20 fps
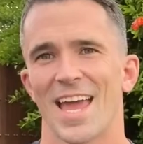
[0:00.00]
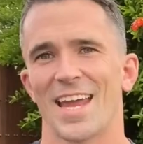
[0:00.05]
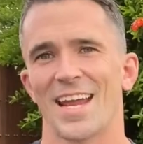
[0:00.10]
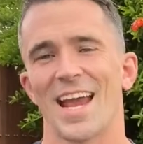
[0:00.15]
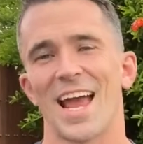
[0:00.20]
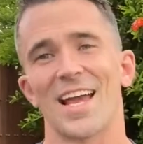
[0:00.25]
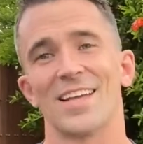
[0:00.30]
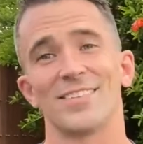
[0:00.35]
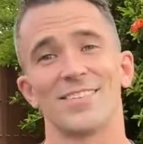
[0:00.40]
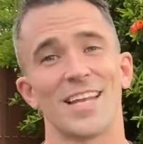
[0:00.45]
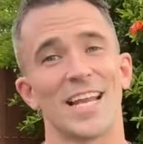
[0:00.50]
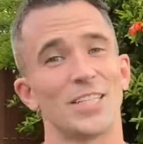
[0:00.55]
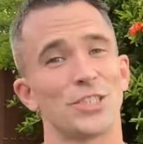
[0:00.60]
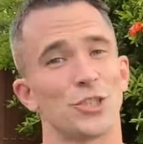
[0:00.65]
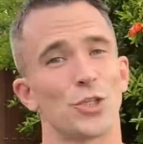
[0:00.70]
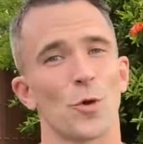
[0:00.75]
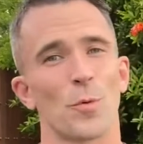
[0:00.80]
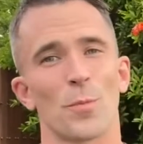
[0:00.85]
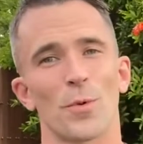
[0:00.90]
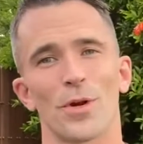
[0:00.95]
Hey guys, Nate
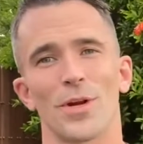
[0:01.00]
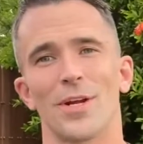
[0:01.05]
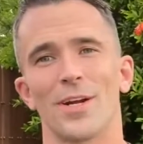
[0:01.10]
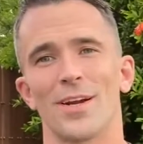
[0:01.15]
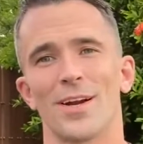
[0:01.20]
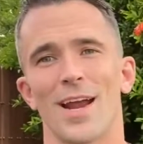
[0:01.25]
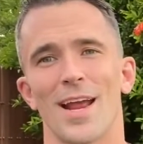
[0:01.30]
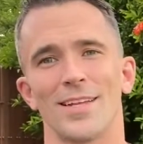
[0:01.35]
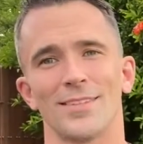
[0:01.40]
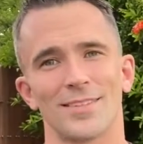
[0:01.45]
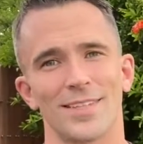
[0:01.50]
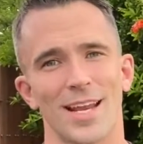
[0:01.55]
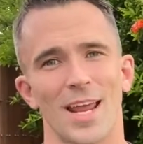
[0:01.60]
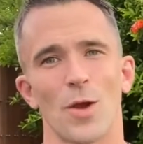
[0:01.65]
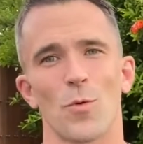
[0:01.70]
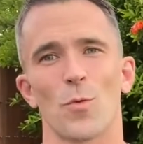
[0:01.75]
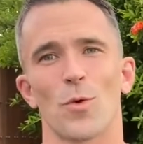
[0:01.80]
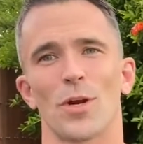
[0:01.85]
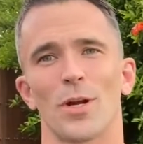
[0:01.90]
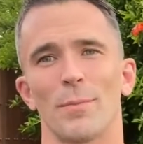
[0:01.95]
Schomer here, and
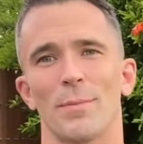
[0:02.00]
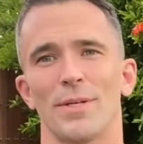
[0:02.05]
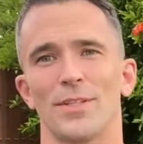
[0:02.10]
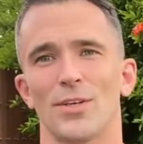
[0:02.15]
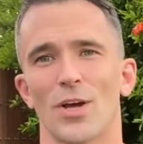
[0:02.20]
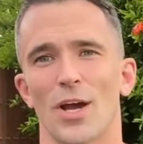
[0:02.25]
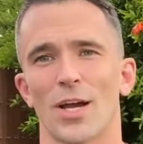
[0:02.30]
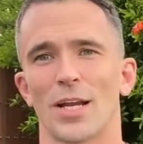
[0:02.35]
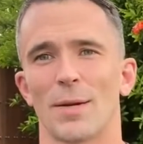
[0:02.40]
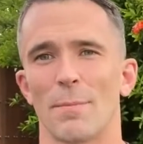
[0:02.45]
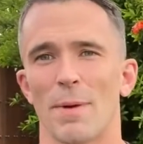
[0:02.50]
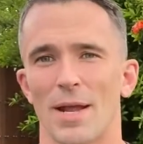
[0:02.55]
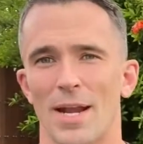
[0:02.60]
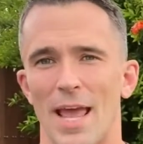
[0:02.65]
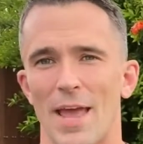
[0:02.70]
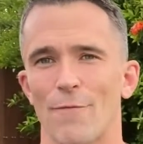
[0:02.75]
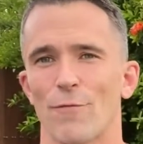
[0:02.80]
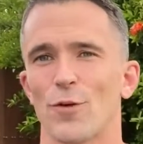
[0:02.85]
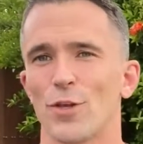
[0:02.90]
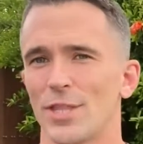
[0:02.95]
today we're going to be talking about
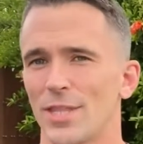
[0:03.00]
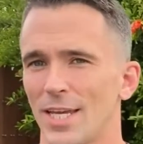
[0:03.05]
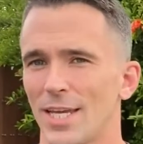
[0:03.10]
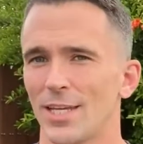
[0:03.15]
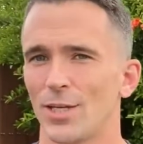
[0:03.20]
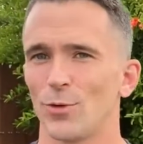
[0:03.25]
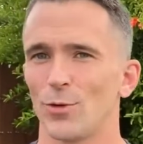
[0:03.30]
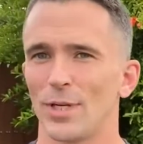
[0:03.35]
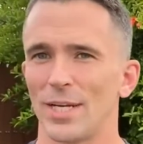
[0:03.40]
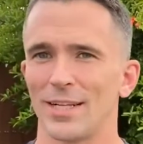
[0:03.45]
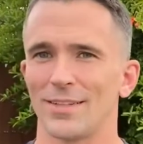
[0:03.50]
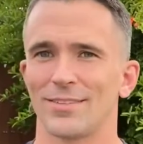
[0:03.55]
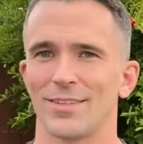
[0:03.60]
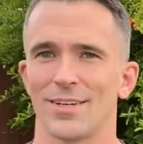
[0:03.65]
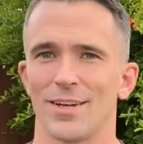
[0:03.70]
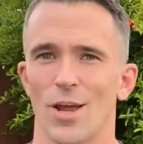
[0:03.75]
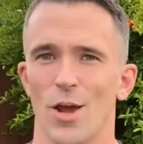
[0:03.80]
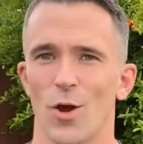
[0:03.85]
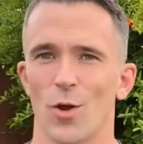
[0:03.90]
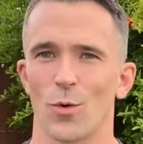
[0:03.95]
everything you need to
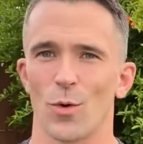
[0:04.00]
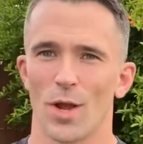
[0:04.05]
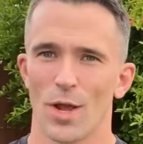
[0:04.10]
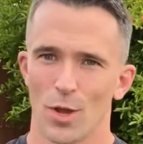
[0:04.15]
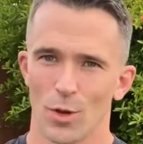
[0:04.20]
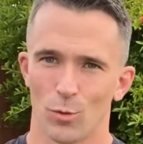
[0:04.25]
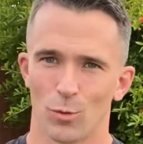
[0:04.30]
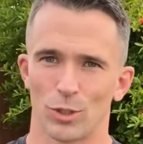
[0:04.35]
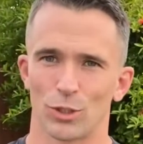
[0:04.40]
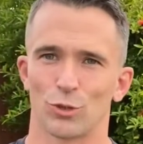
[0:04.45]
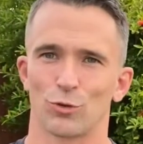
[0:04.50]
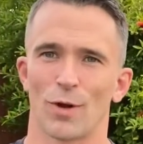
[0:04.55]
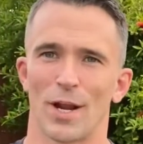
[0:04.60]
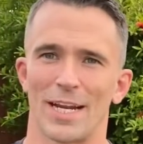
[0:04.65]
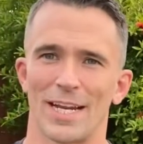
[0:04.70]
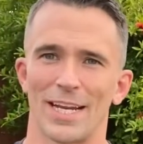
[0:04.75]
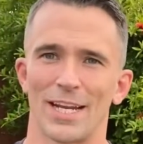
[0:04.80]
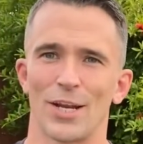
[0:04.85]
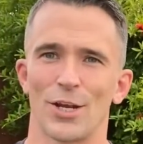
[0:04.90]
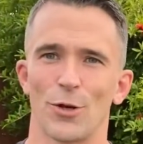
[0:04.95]
know when
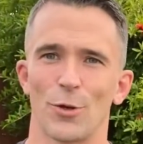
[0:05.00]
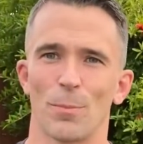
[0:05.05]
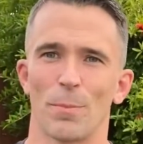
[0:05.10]
training a new